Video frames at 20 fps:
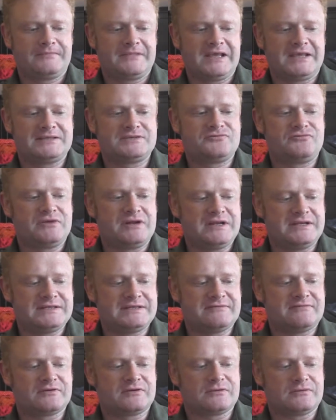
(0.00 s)
It's really
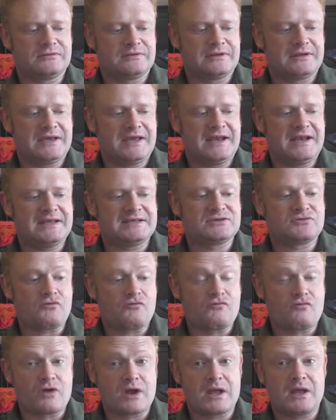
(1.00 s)
difficult. It is
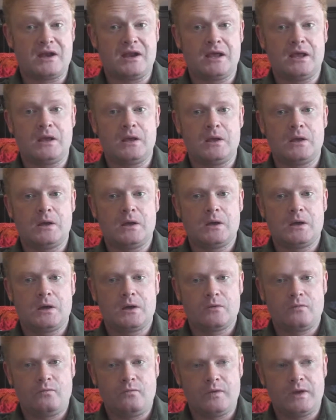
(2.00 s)
really,
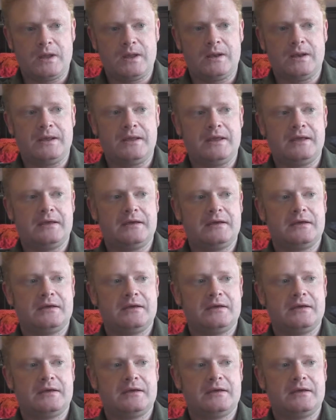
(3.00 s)
really